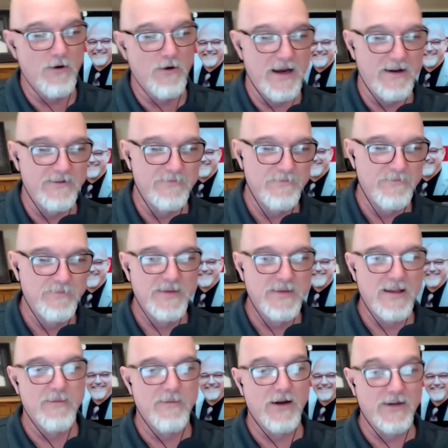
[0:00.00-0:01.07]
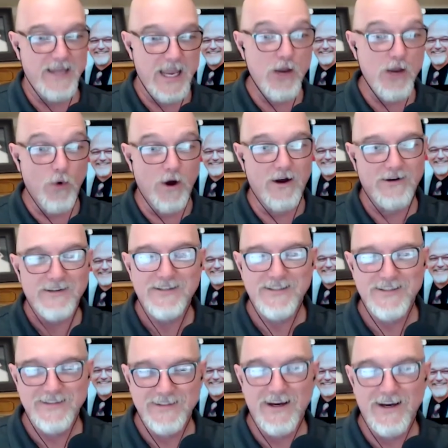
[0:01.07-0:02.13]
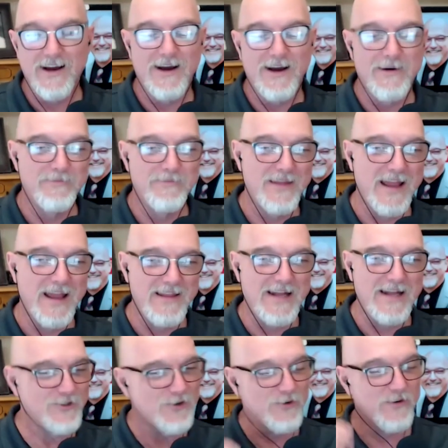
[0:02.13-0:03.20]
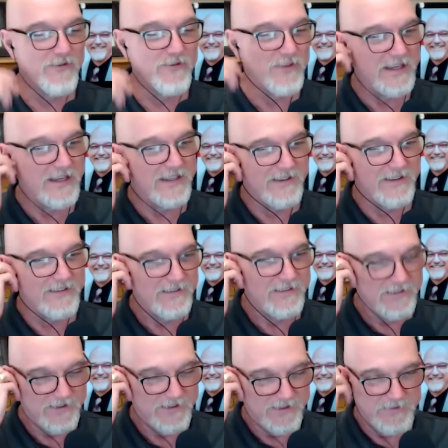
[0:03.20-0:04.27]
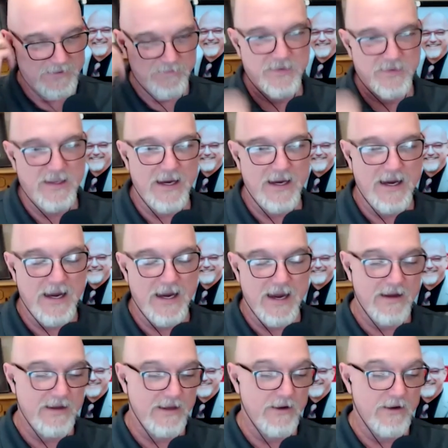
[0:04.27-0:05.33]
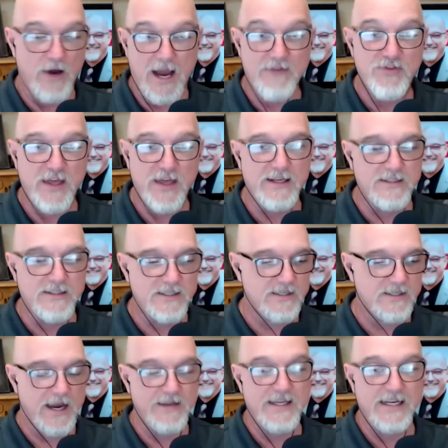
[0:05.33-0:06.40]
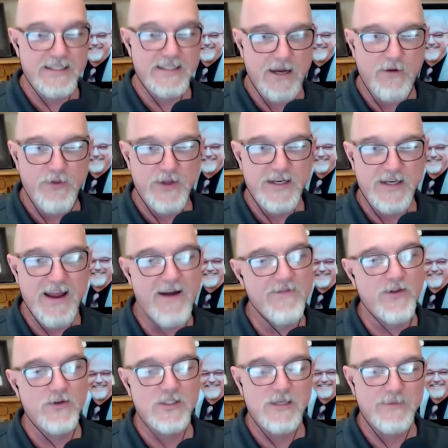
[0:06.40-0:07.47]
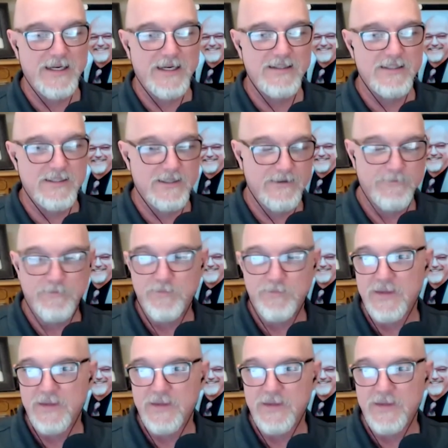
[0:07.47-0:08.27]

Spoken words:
you know, about cakewalks and that sort of thing. And, I think it's healthy to have those debates.